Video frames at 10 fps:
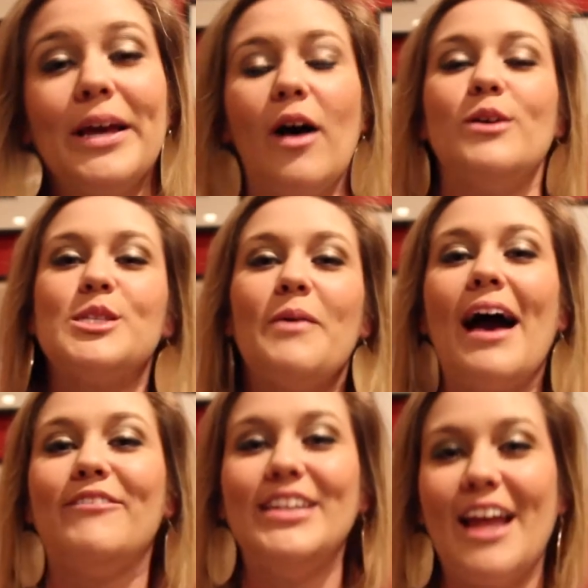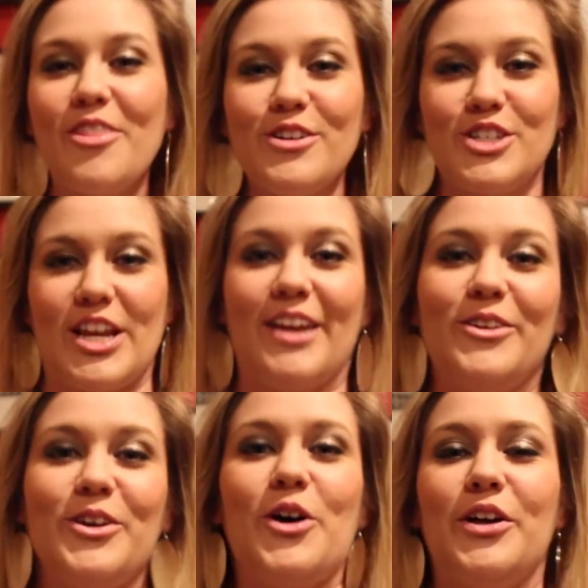We also have another
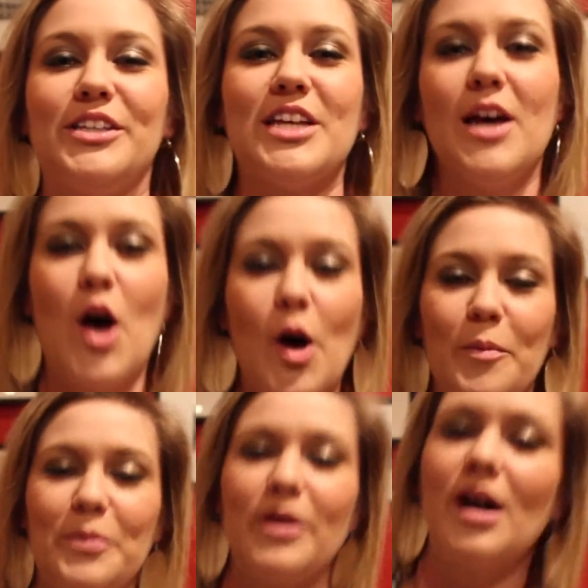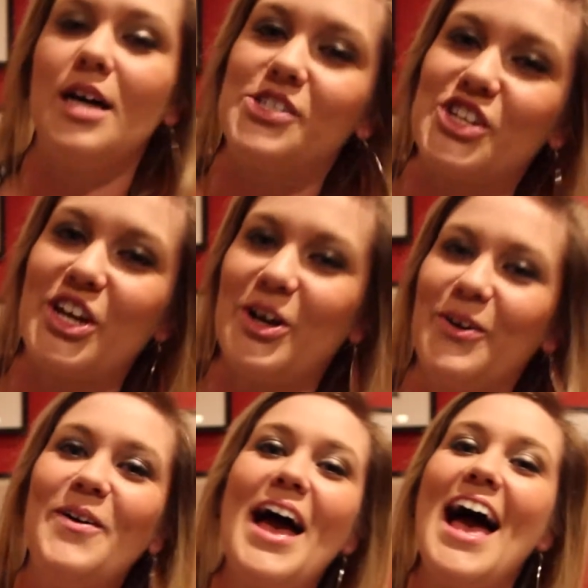channel called Obragio.